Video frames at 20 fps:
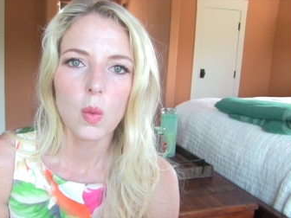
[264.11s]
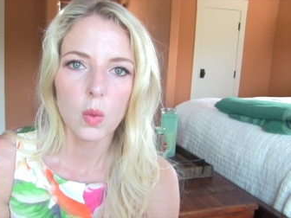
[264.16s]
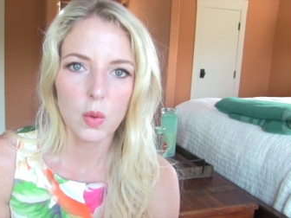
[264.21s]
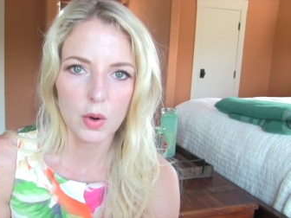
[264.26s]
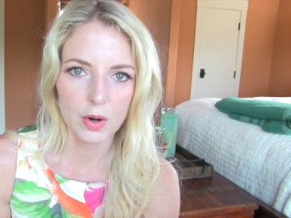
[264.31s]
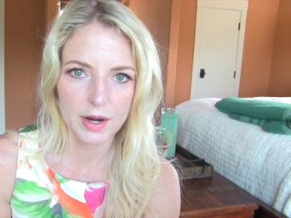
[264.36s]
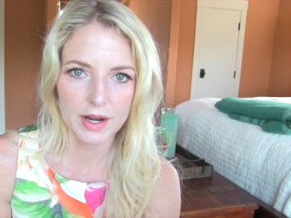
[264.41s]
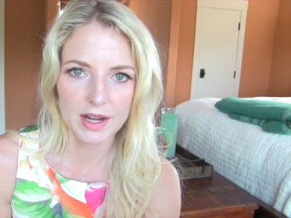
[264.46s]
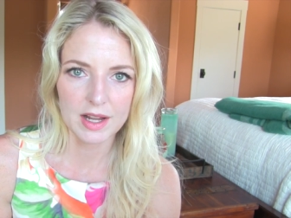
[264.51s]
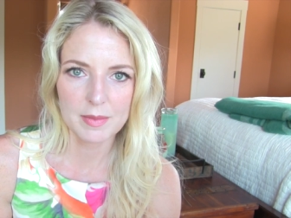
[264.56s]

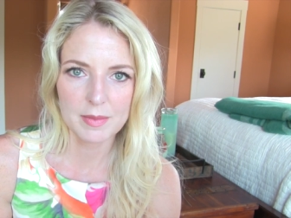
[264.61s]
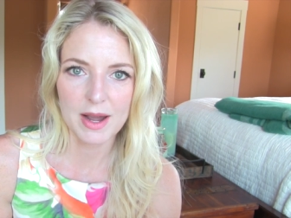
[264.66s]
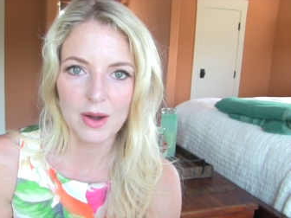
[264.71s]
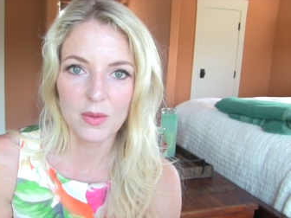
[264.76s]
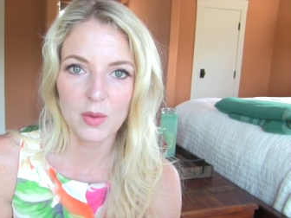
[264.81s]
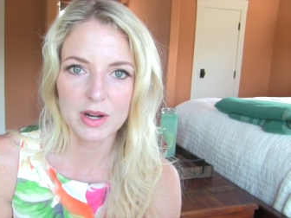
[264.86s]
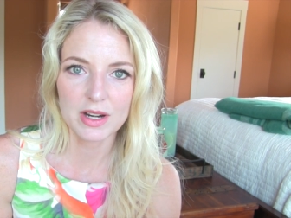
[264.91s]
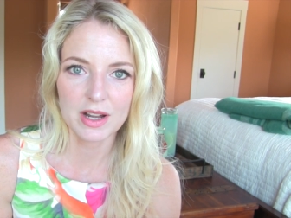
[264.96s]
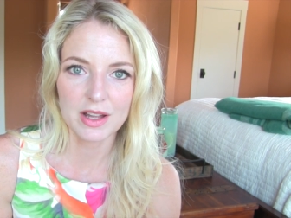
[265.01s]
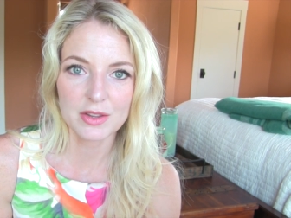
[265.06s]
worrying
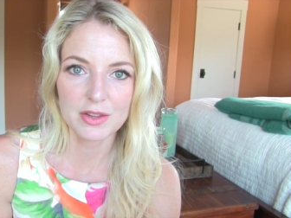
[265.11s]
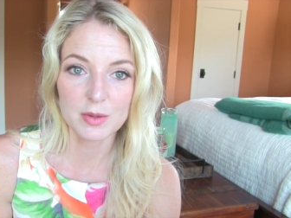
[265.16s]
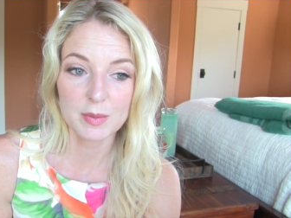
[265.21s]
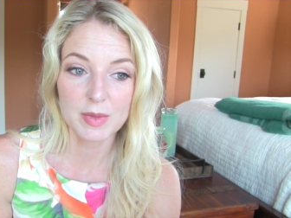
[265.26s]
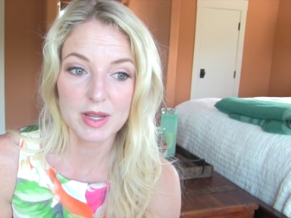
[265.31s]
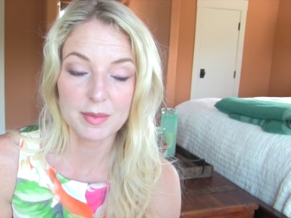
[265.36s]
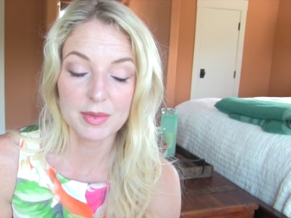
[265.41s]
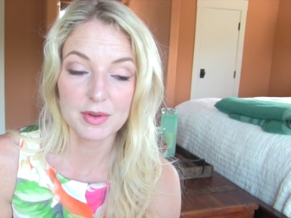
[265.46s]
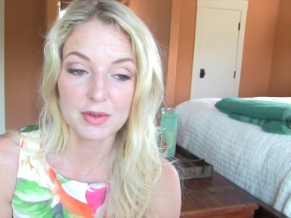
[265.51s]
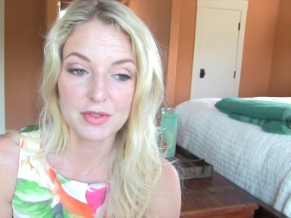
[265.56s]
about what other
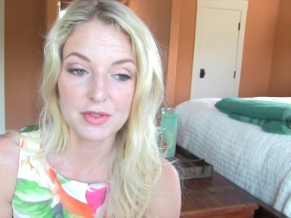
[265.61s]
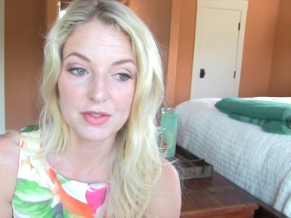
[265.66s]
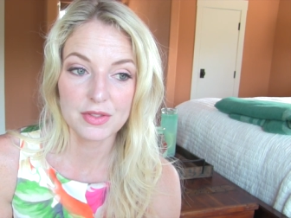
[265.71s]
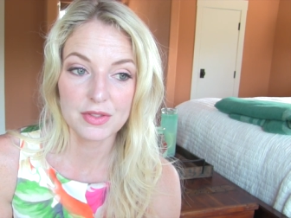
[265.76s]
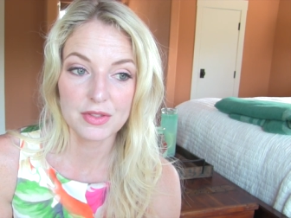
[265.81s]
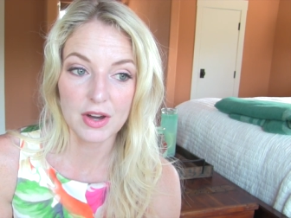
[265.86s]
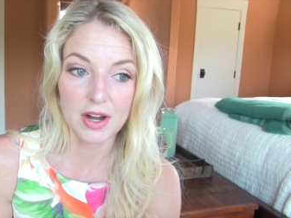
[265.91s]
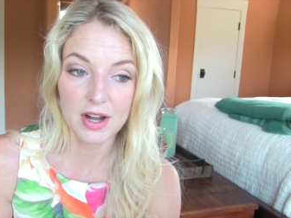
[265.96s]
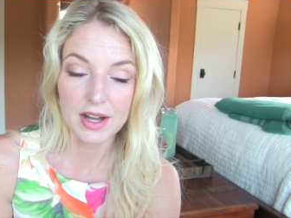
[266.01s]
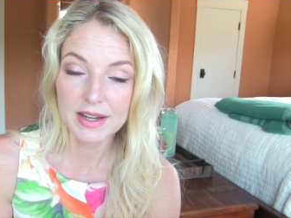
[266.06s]
people
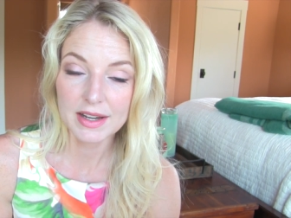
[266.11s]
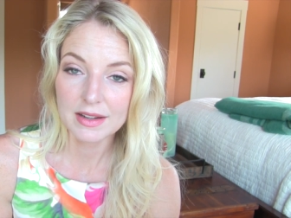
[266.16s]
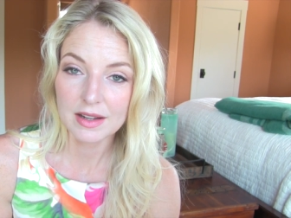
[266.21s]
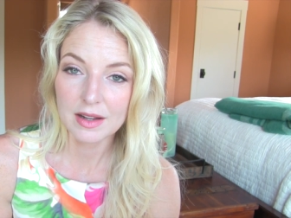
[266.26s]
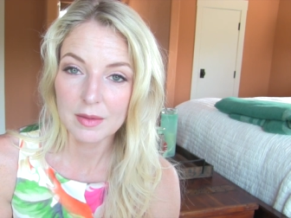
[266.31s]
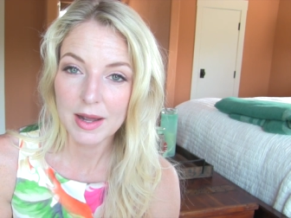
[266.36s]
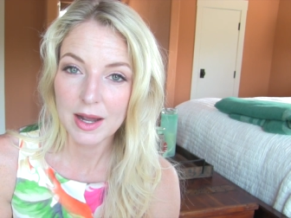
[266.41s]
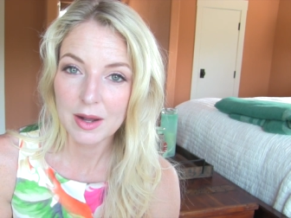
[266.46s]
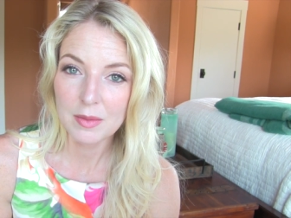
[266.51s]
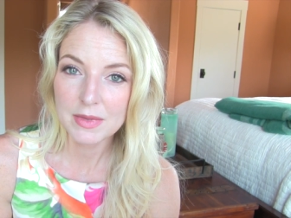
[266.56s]
thought
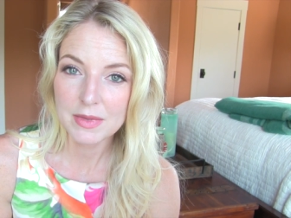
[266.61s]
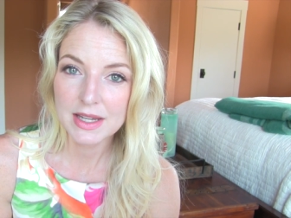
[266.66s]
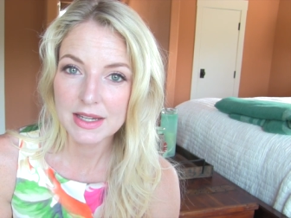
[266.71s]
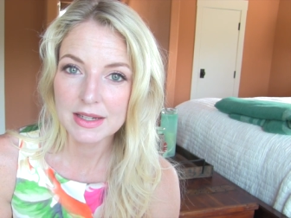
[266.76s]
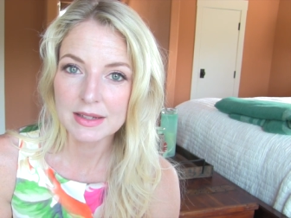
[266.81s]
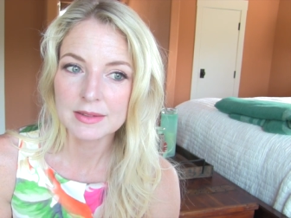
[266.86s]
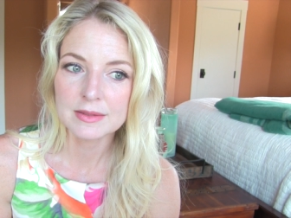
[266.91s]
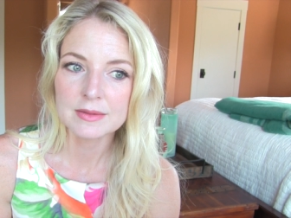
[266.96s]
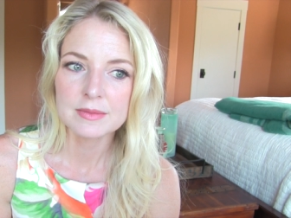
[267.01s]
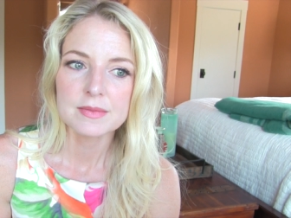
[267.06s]
about
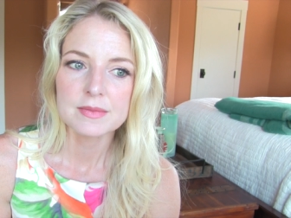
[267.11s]
me.